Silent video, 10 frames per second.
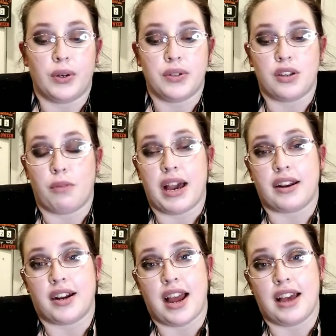votes don't
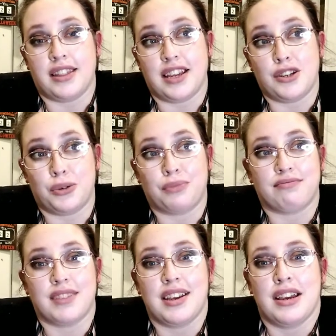matter and they do.
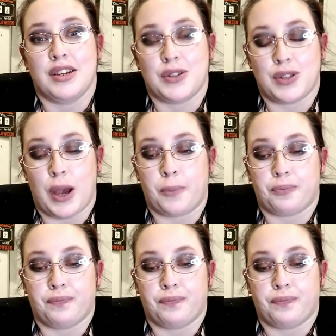So,